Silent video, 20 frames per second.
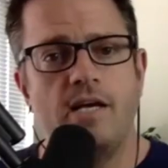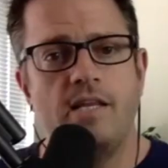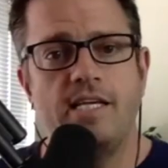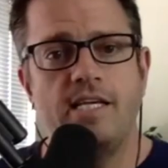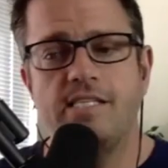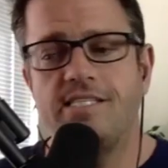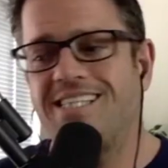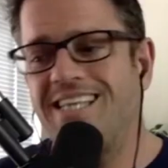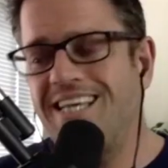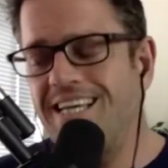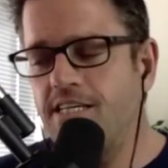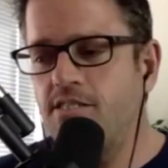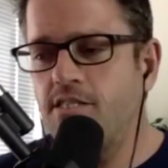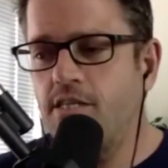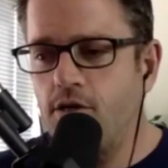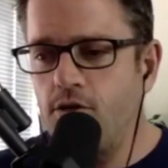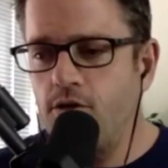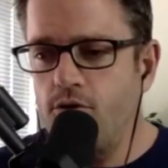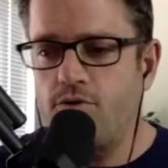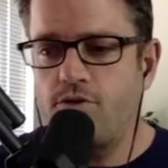these things
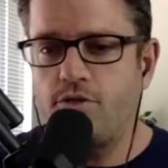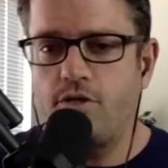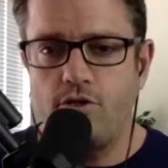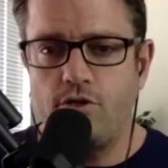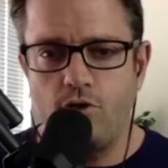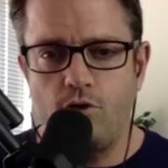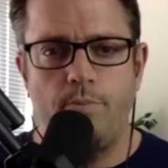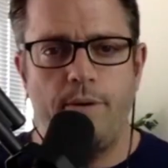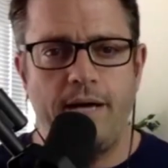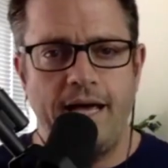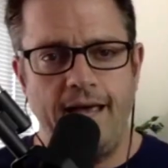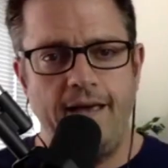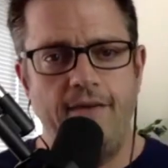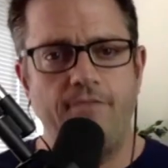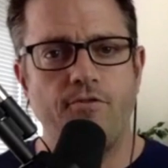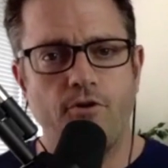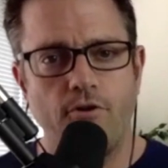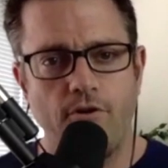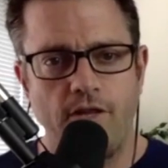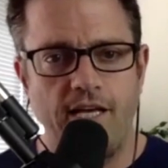that you used to do
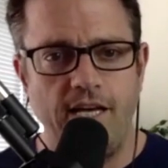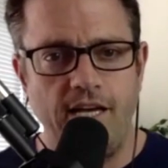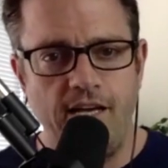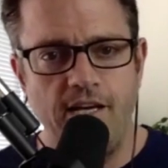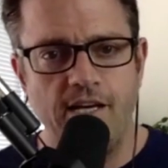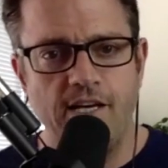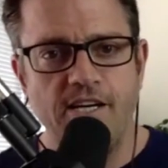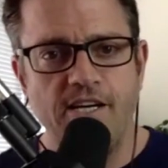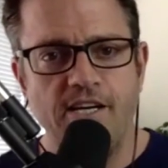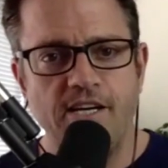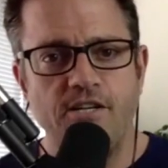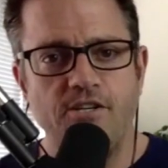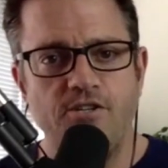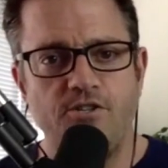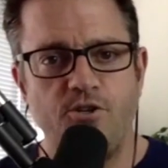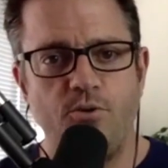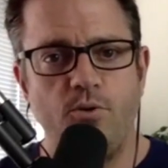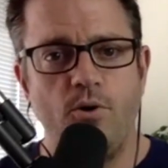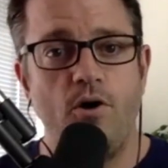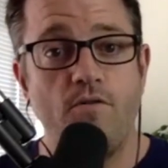behaviorally
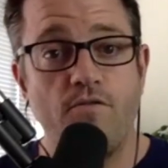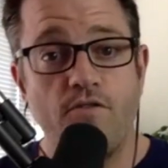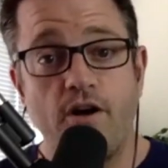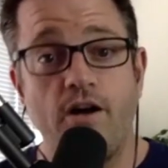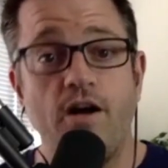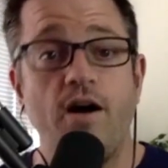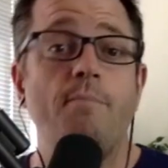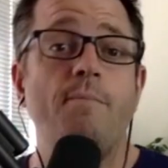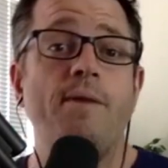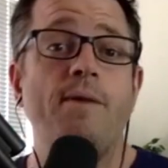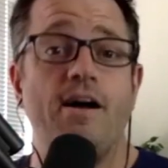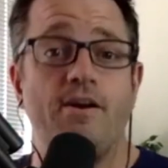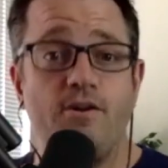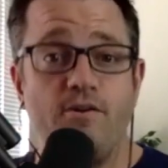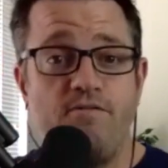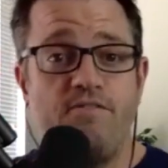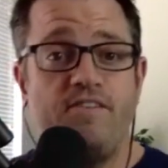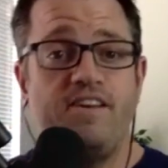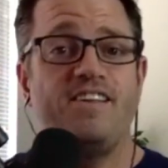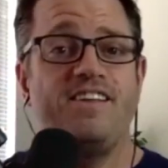to overcome how you
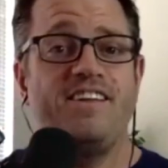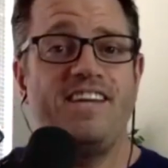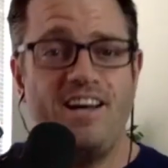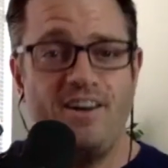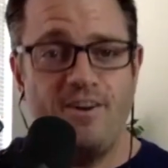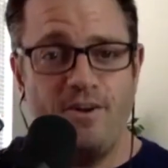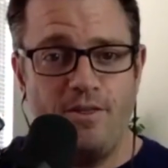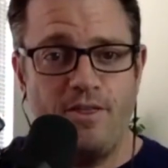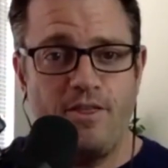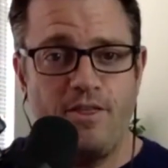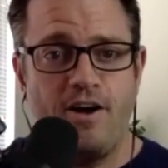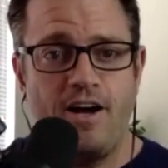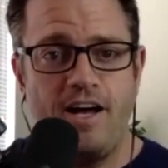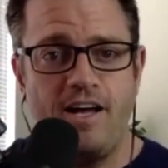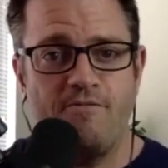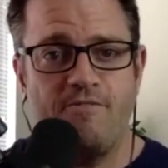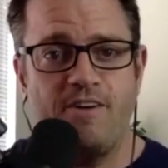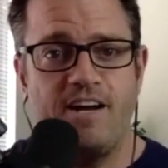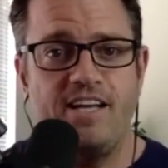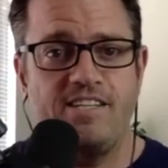feel and how you thought,
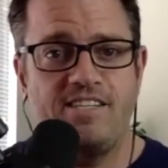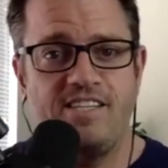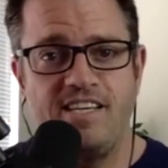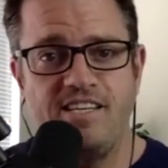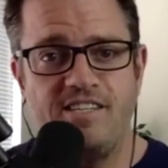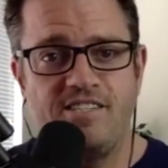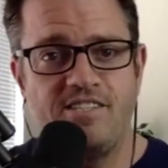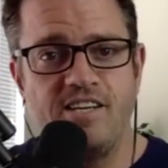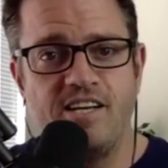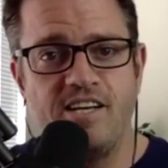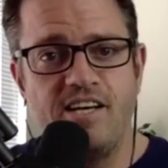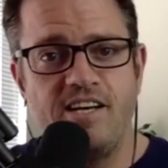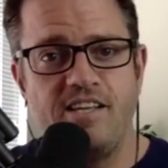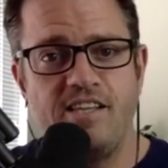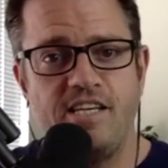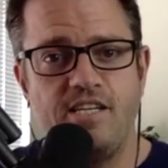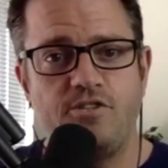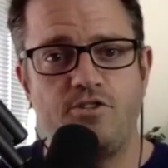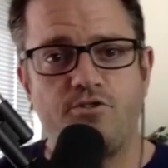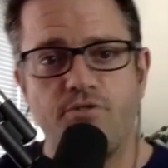right? These
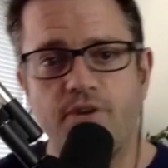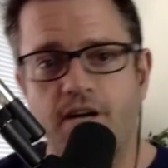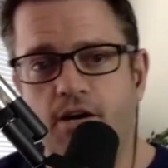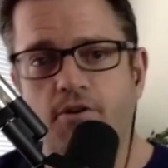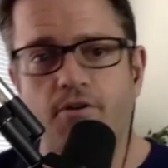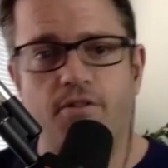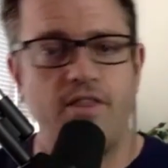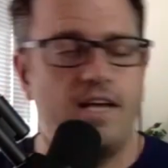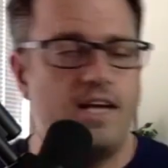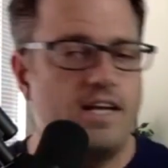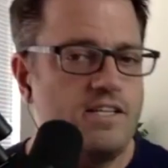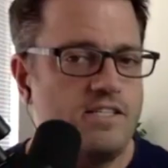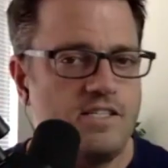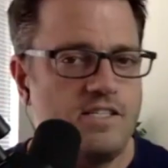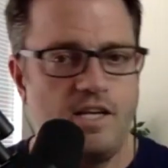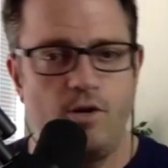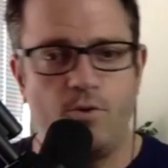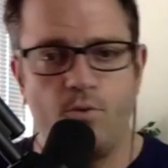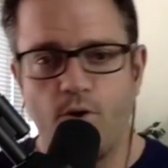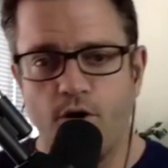trigger things that you were